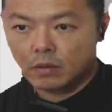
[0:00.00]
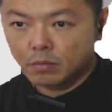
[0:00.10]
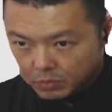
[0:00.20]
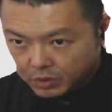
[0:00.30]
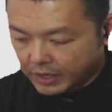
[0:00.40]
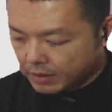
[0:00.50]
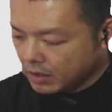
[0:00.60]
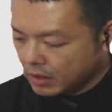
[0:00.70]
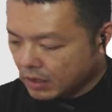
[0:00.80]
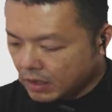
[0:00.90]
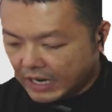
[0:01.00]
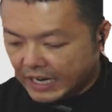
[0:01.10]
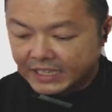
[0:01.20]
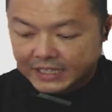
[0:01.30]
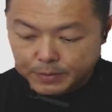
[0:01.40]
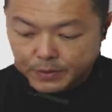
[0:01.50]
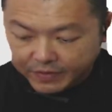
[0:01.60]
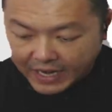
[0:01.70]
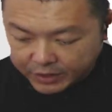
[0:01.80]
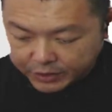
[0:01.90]
okay, in terms of
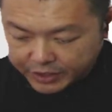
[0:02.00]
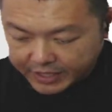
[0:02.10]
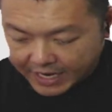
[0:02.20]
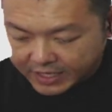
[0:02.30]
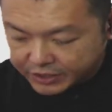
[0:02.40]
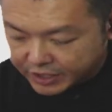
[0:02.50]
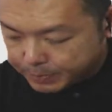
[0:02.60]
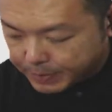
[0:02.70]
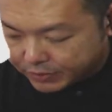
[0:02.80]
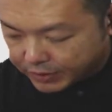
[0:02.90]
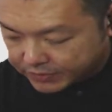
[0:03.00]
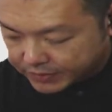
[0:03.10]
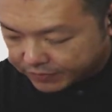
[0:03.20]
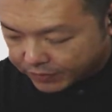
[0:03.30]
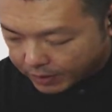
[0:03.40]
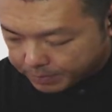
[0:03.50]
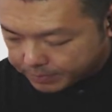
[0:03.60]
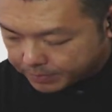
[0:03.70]
energy, energy is being transferred from